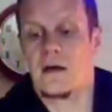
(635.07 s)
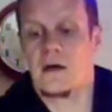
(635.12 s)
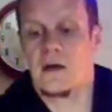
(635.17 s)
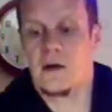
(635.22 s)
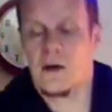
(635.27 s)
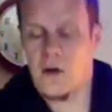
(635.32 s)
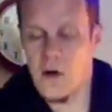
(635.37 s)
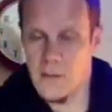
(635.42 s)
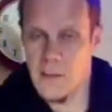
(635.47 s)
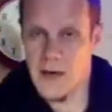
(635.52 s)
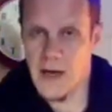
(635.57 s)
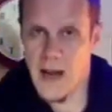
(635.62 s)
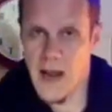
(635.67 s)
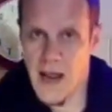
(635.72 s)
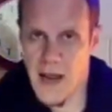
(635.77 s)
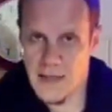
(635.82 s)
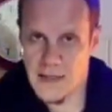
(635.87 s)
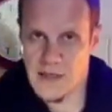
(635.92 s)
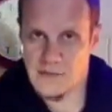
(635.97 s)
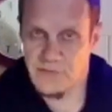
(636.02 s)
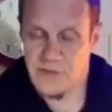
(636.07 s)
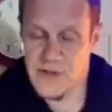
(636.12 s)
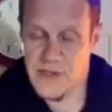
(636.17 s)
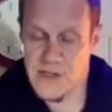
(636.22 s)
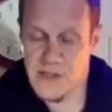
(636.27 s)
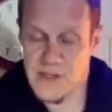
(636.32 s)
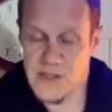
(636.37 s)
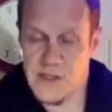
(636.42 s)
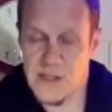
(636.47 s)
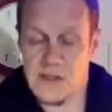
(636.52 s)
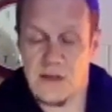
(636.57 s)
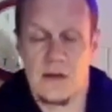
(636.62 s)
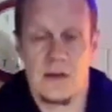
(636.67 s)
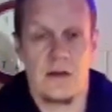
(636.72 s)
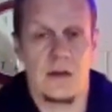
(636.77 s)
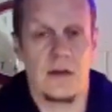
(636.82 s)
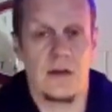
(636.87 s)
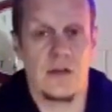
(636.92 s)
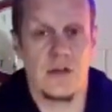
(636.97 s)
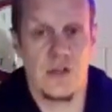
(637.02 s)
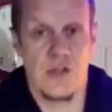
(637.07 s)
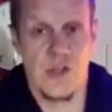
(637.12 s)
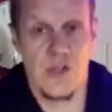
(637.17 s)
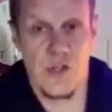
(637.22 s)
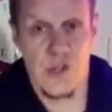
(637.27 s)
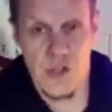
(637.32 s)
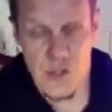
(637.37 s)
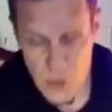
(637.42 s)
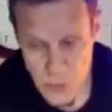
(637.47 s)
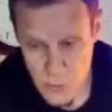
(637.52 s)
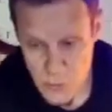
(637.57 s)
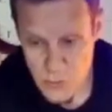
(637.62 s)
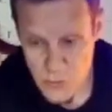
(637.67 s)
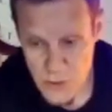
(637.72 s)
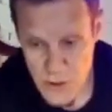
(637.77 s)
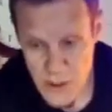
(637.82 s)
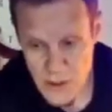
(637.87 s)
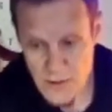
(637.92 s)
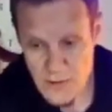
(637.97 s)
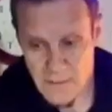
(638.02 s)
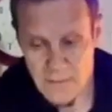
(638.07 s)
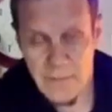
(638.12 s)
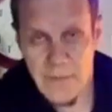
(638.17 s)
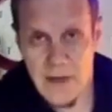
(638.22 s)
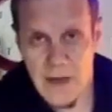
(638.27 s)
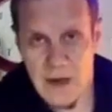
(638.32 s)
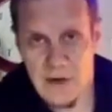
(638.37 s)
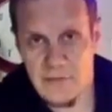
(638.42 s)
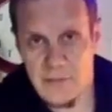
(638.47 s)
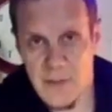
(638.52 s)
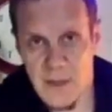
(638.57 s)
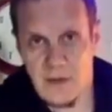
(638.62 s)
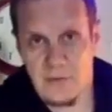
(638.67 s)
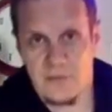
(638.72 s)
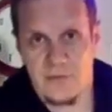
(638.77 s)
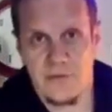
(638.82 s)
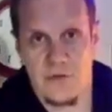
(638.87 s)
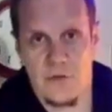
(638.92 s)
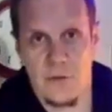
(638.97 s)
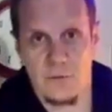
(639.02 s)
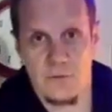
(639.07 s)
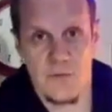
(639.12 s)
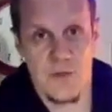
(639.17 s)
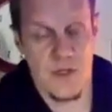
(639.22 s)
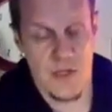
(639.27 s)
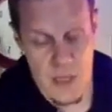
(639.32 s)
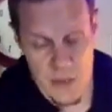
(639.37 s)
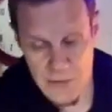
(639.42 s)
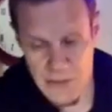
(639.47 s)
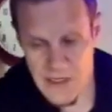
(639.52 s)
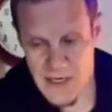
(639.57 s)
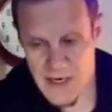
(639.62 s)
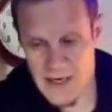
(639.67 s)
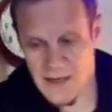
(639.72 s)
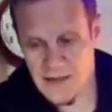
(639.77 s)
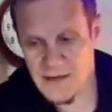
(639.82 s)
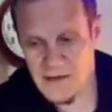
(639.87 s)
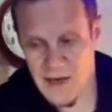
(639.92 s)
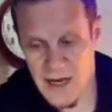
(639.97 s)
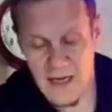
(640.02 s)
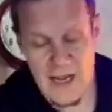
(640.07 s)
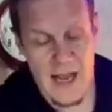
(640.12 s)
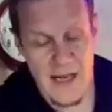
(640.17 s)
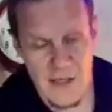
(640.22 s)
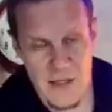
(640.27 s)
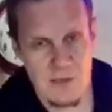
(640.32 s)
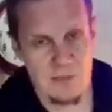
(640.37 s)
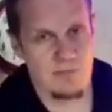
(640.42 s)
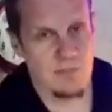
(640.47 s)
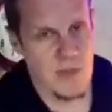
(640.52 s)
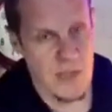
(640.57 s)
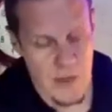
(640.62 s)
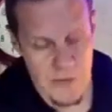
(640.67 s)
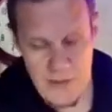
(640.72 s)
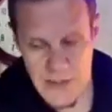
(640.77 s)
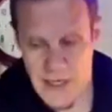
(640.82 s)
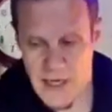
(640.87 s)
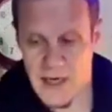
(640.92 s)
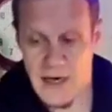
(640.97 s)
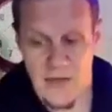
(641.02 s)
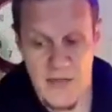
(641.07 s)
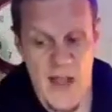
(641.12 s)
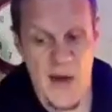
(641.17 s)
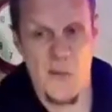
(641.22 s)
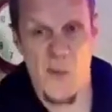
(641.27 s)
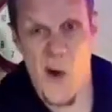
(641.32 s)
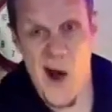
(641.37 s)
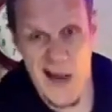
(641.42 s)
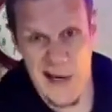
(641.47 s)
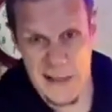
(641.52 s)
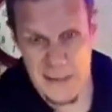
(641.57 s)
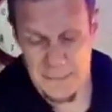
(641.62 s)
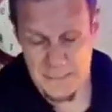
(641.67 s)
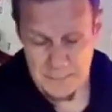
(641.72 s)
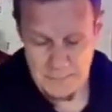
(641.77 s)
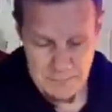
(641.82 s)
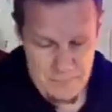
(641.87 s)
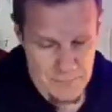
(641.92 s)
climate activists sued the government against slowing down, and they won.